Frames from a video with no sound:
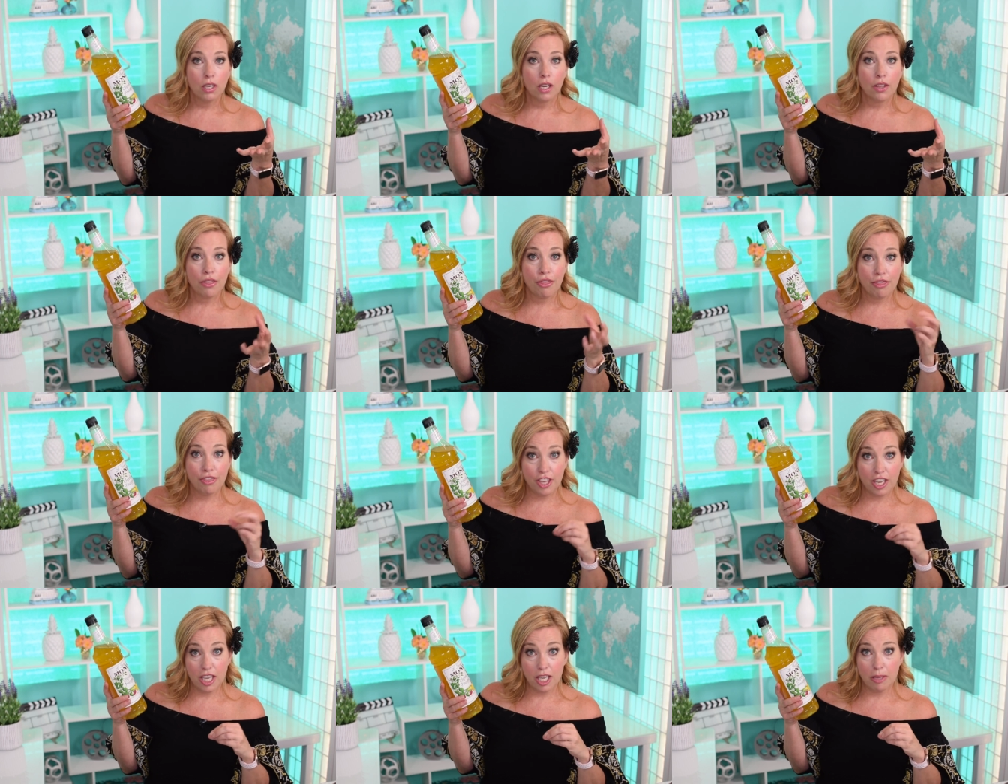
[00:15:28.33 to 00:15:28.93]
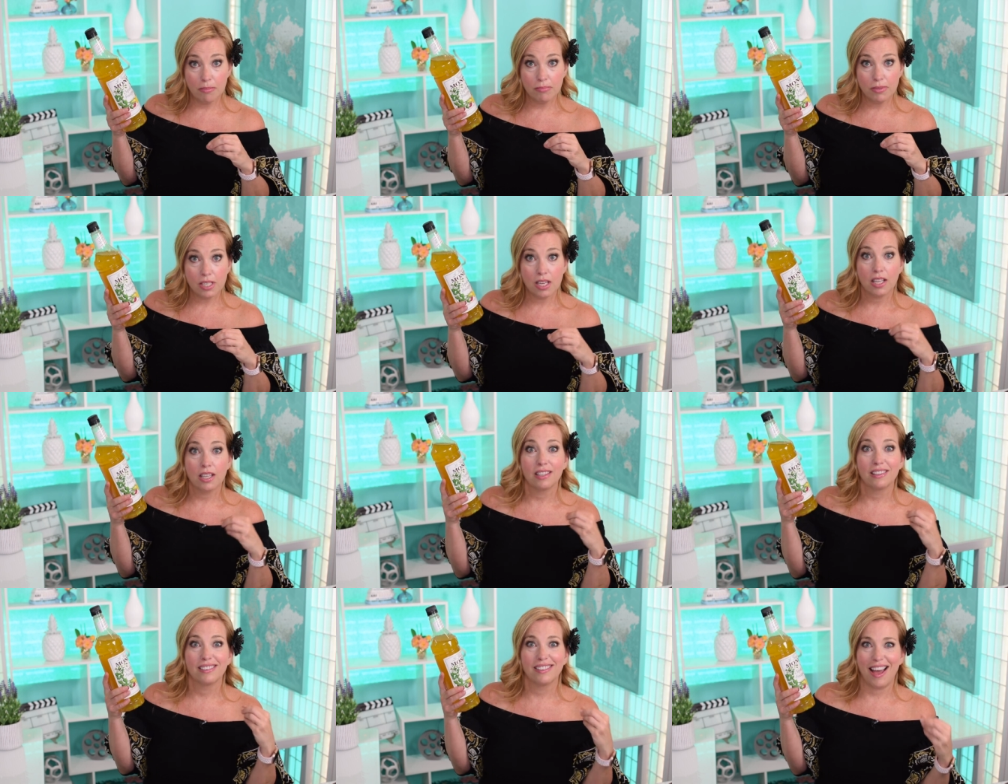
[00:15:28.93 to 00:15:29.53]
themed
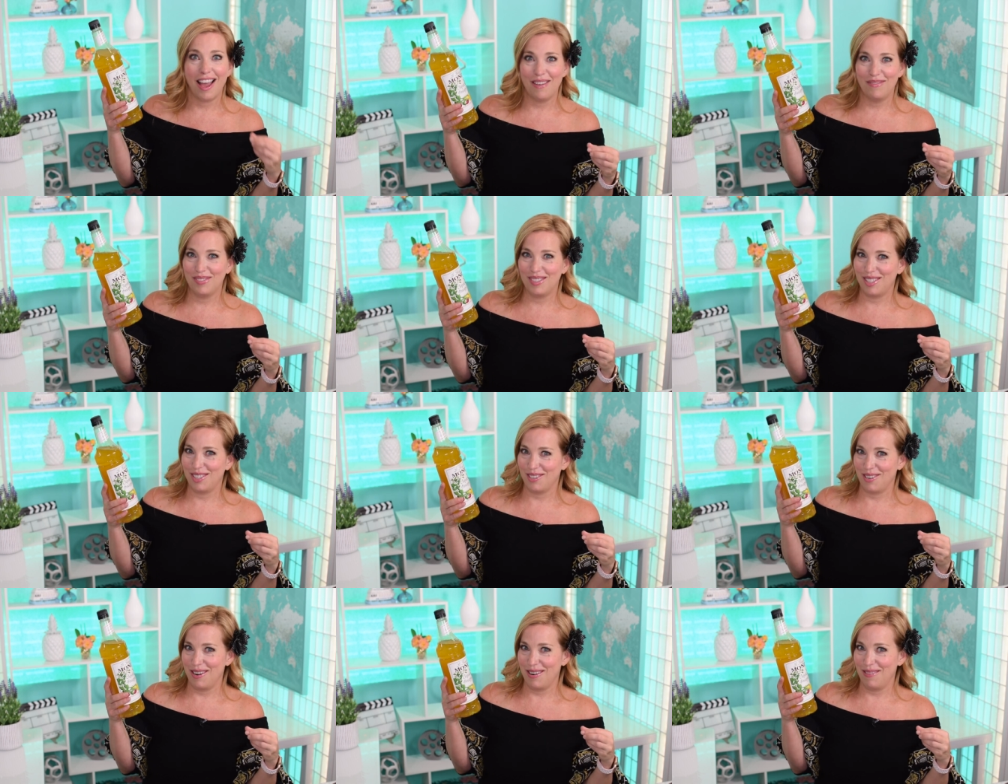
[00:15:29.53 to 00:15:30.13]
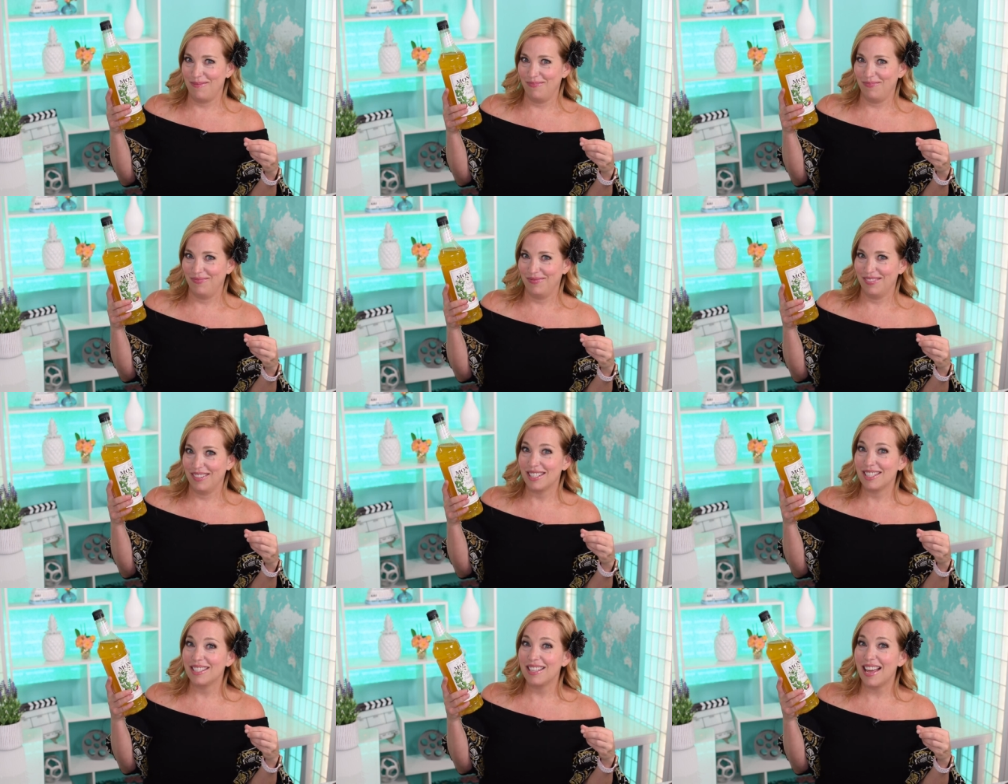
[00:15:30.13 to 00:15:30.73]
live stream.
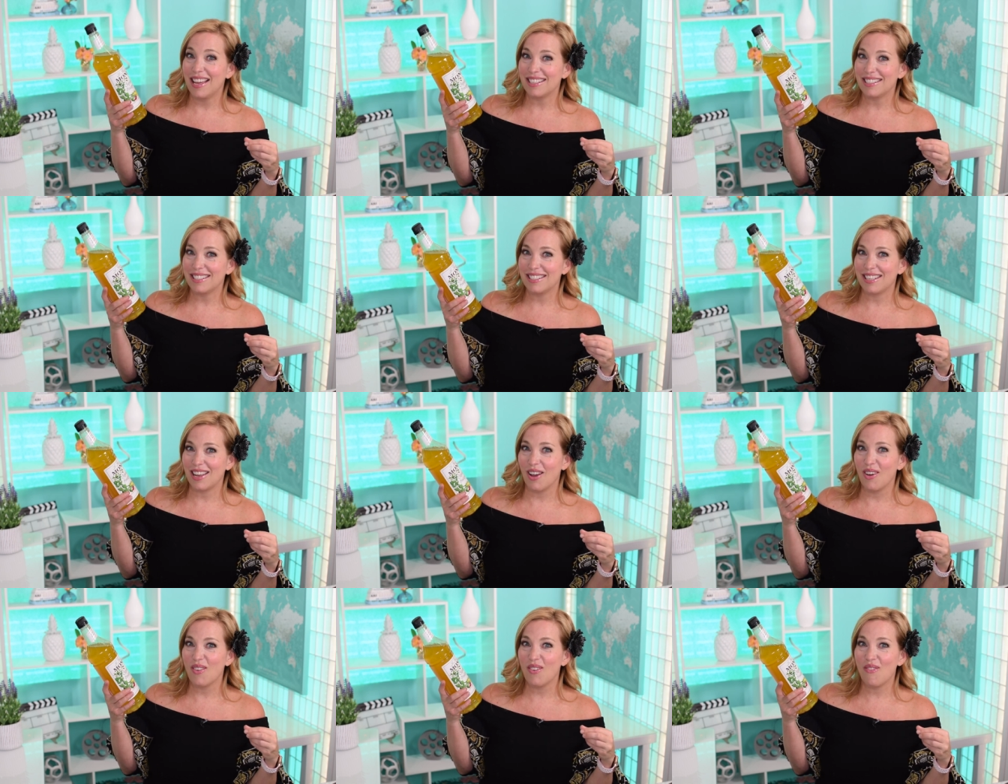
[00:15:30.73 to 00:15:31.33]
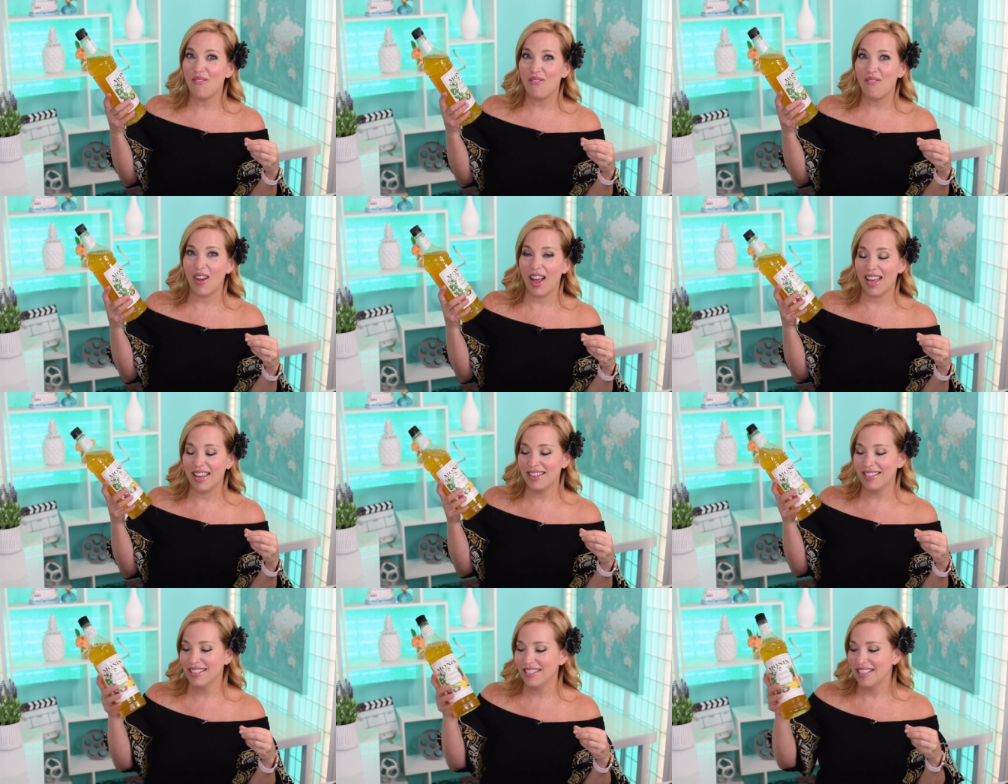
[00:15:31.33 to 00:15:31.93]
Doesn't that sound
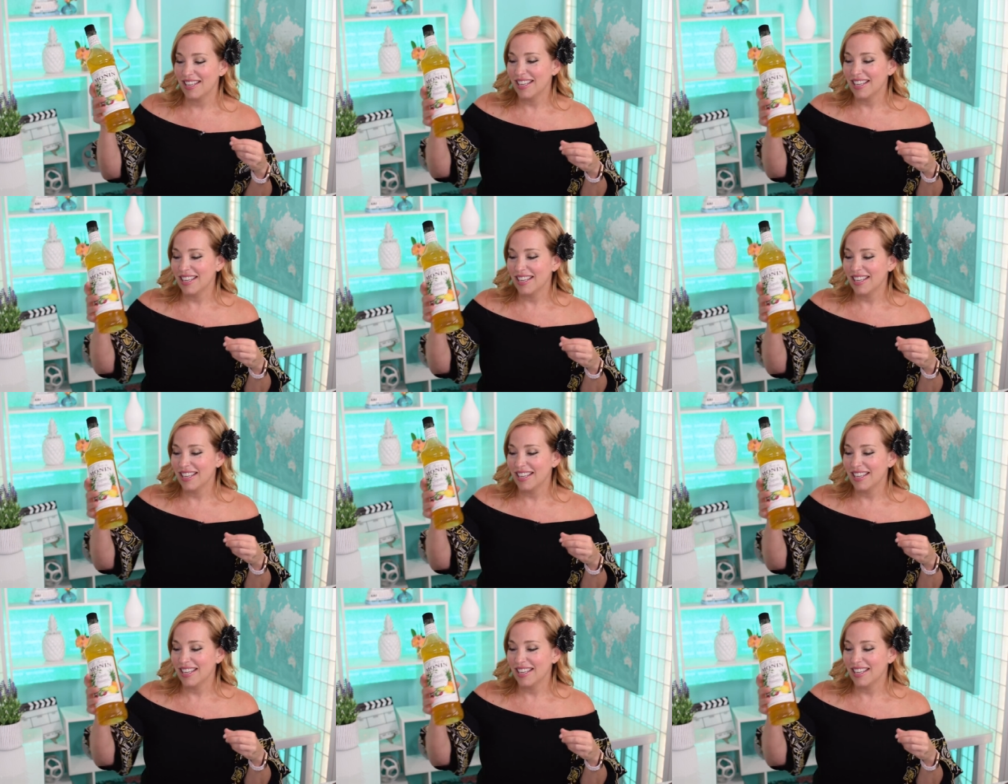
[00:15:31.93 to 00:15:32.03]
fun?